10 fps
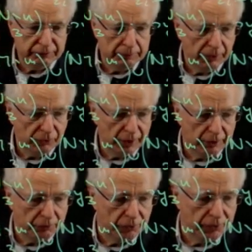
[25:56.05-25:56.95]
we must
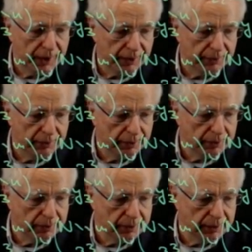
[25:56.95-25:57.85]
have
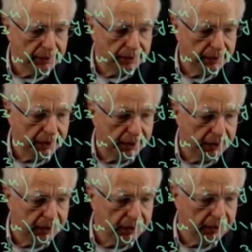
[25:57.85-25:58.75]

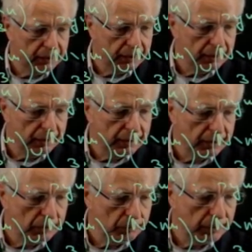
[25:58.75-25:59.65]
ztk
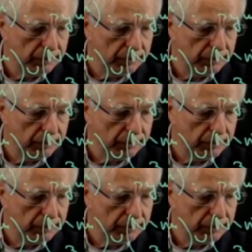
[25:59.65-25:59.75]
equal